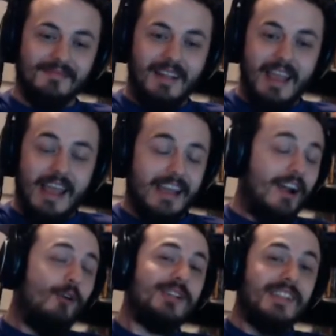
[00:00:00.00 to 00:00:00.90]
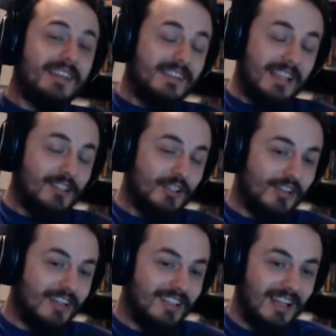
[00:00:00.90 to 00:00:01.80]
It teaches you a
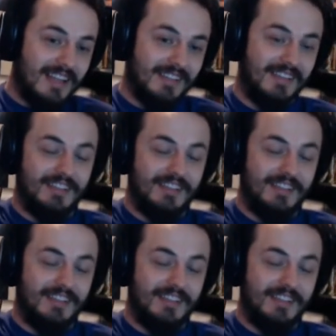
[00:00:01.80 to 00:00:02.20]
good lesson.